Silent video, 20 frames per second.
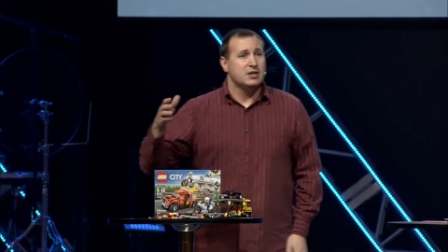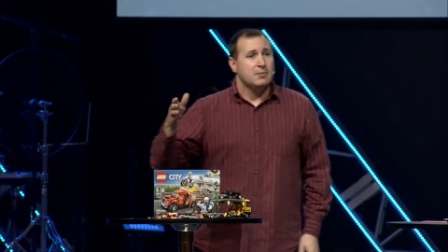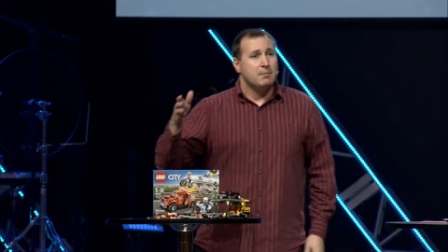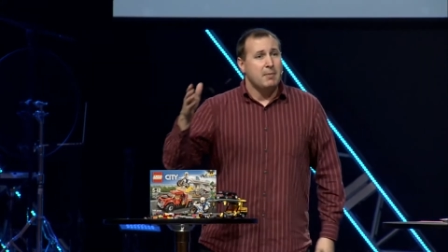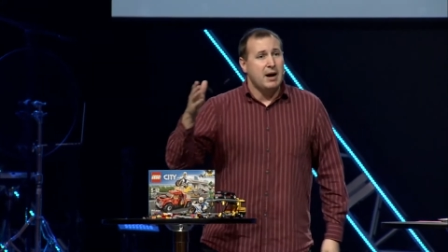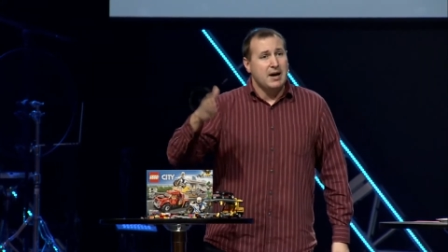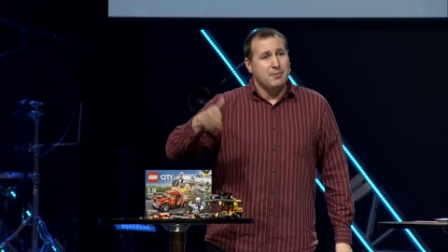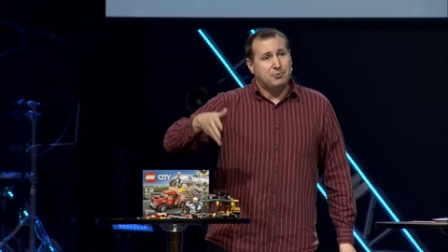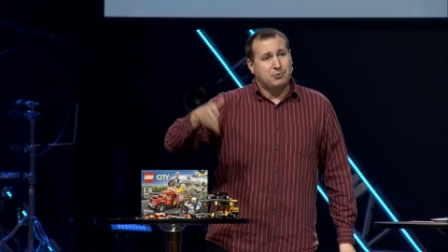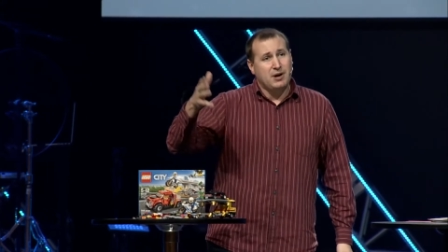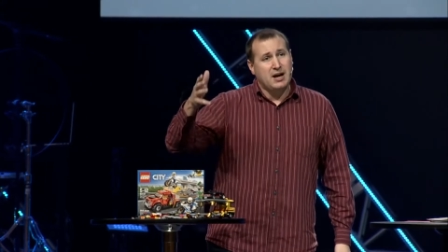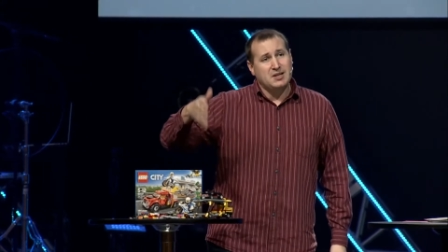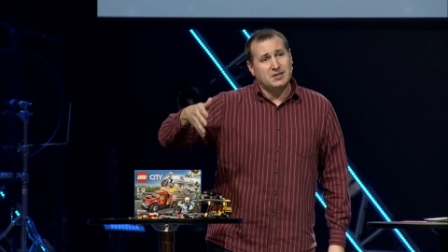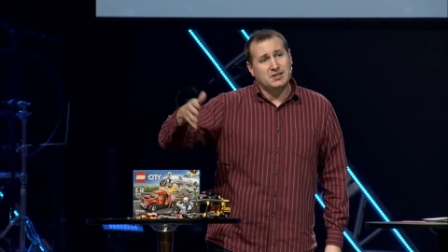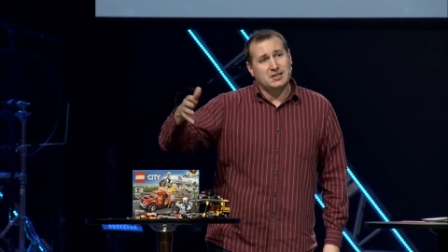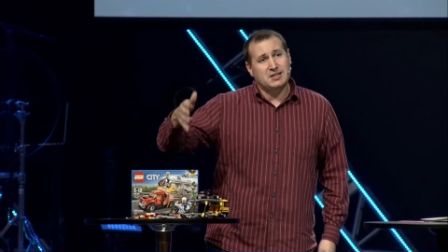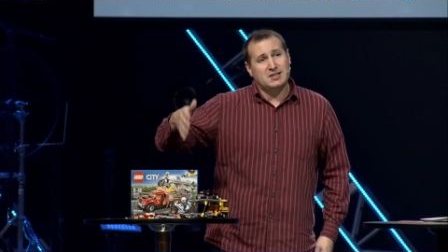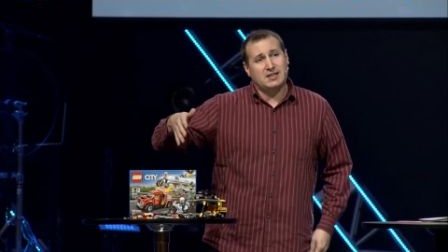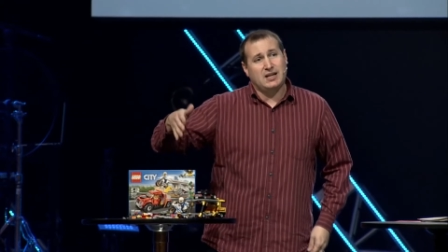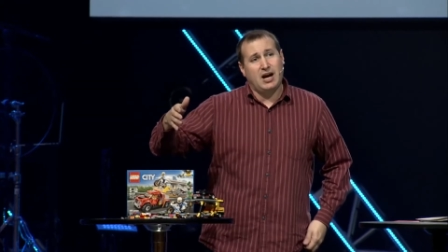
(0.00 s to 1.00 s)
my
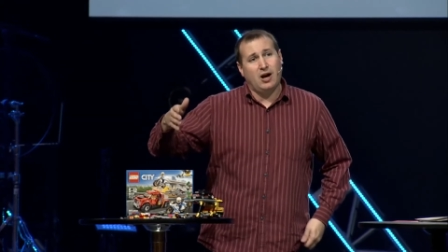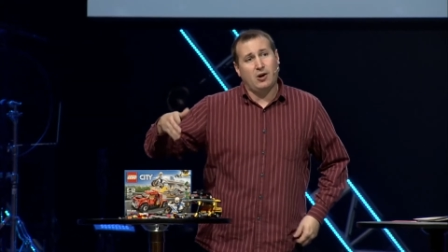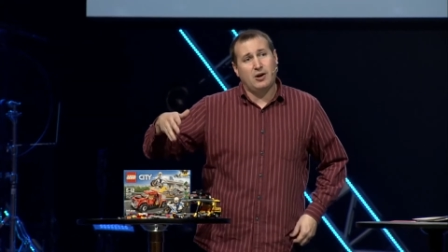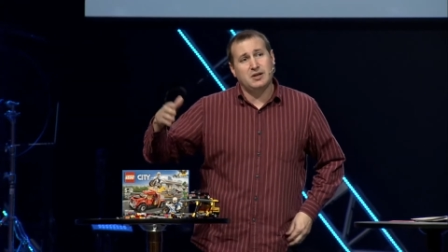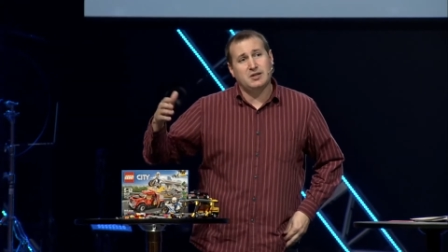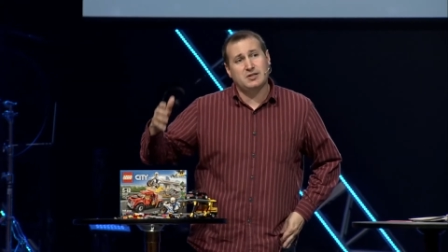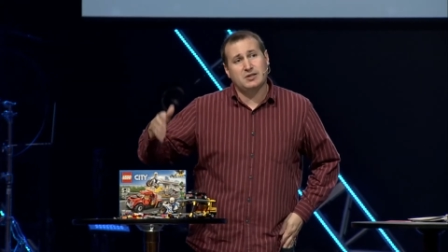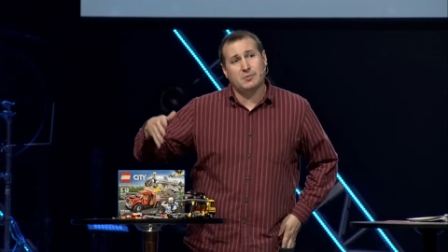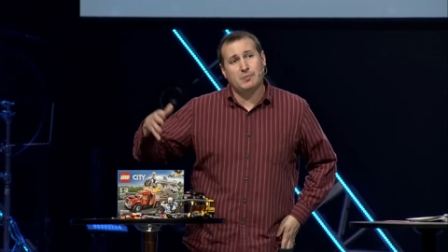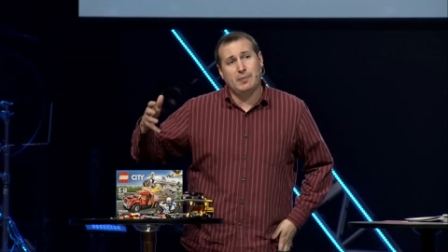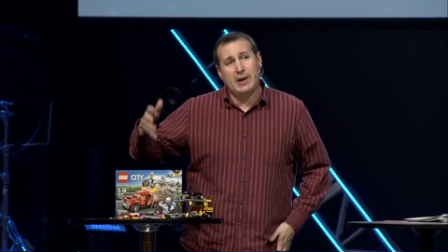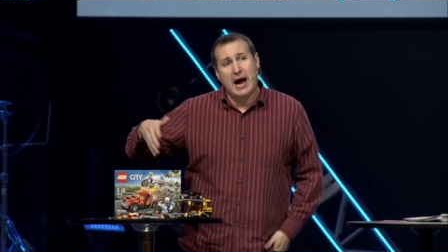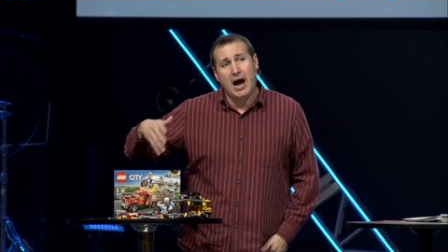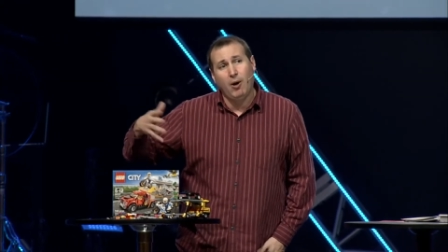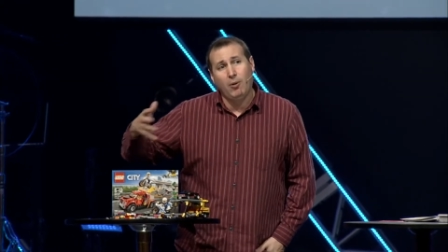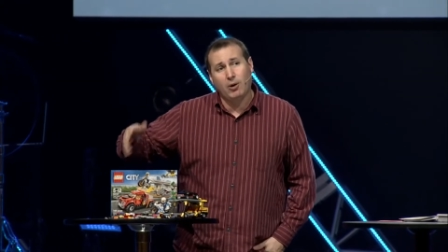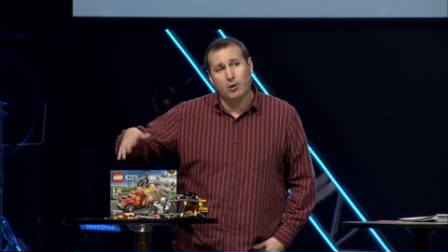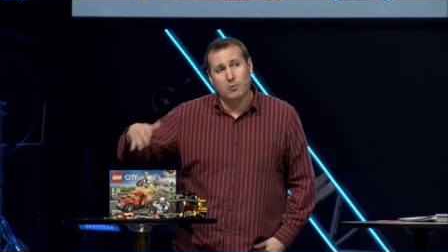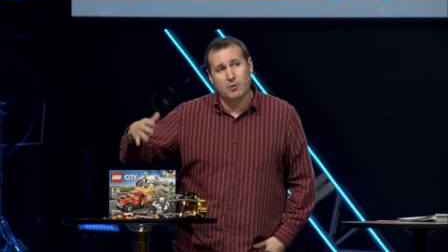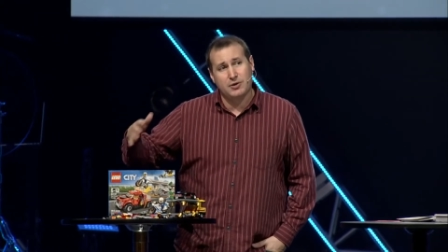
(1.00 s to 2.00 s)
presence carries some
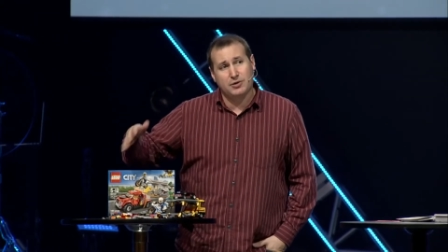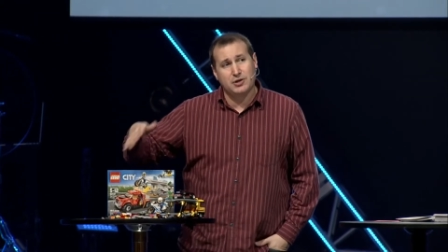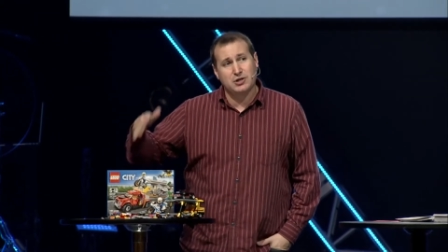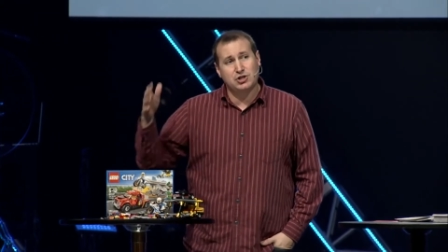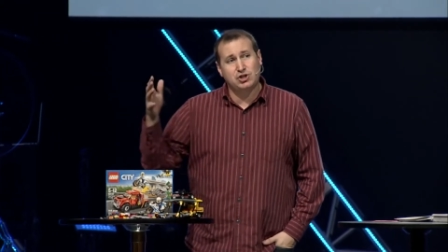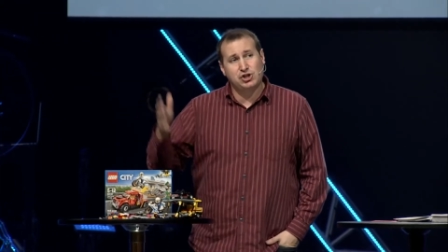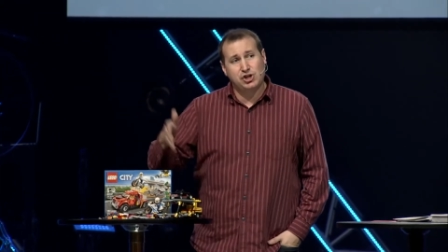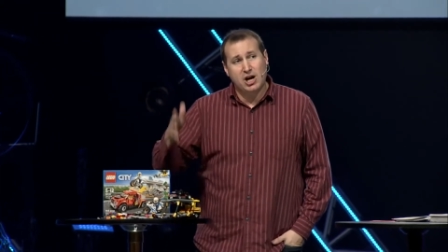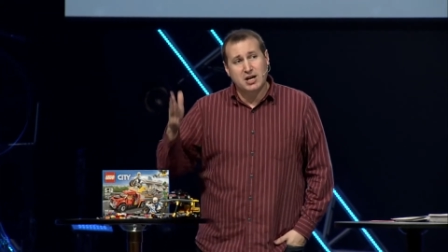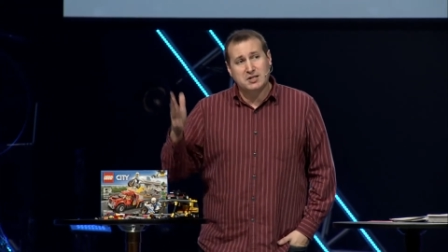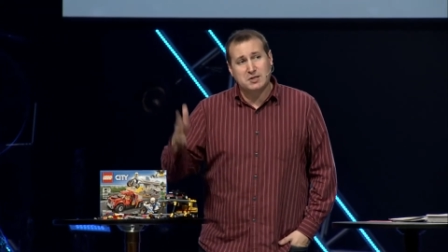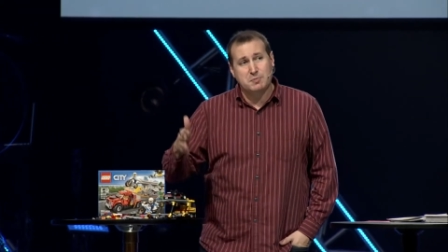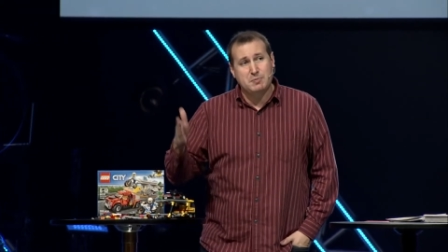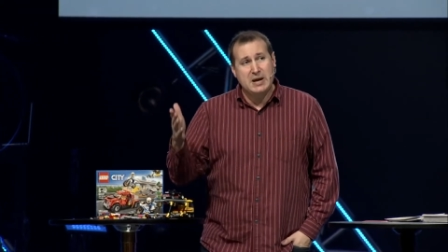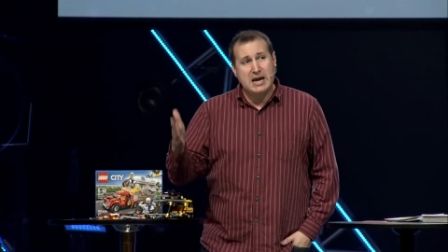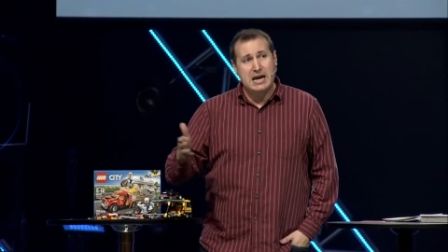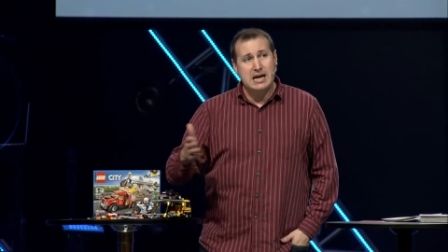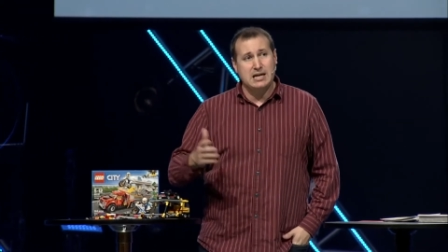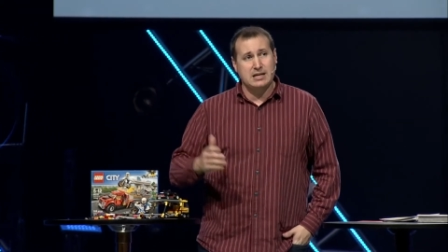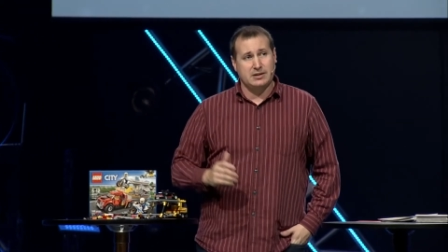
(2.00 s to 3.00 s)
power with it just
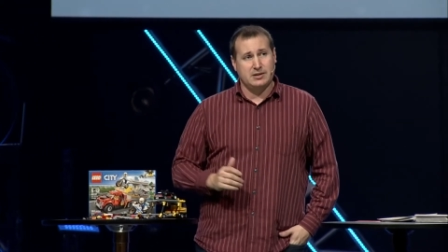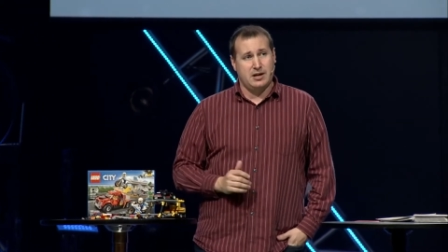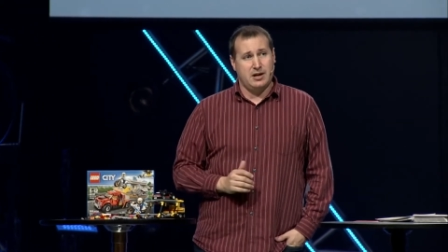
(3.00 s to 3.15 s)
being